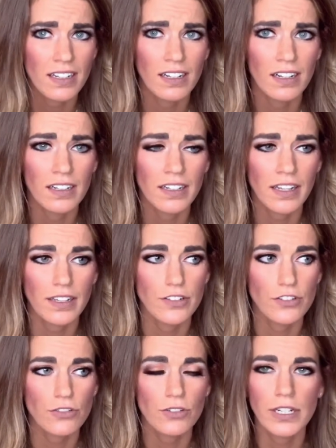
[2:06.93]
any
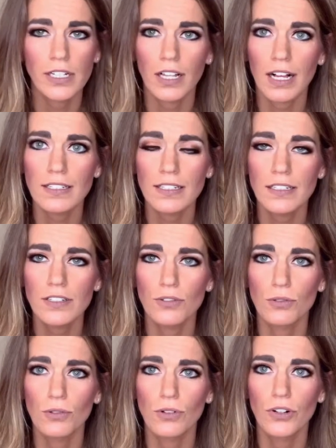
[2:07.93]
history classes
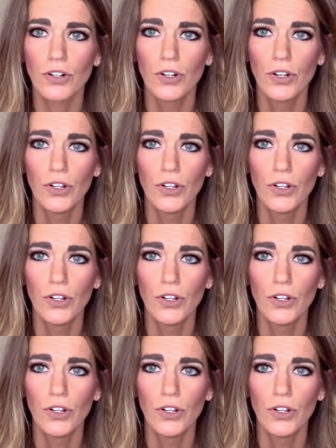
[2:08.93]
or